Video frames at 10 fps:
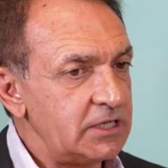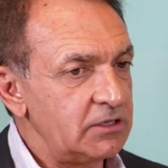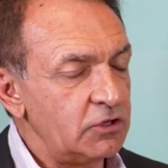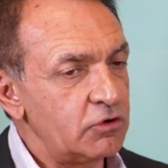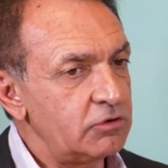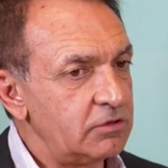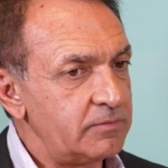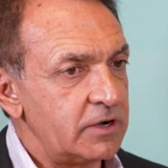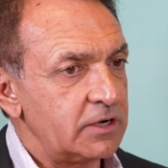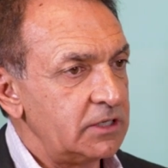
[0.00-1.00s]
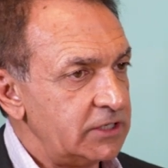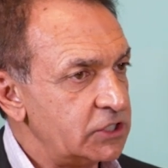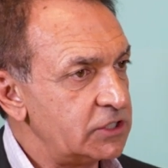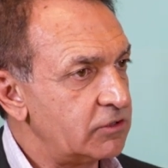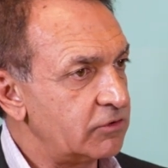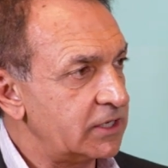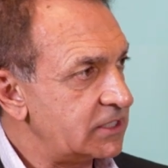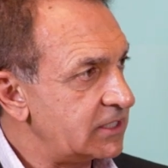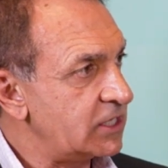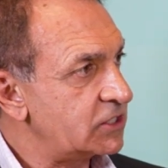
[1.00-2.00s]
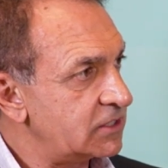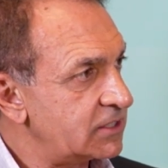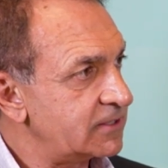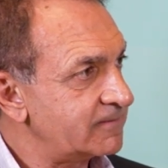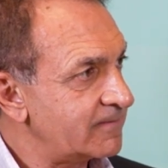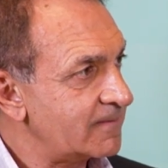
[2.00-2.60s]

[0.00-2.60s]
the local American Legion organizations. Yes,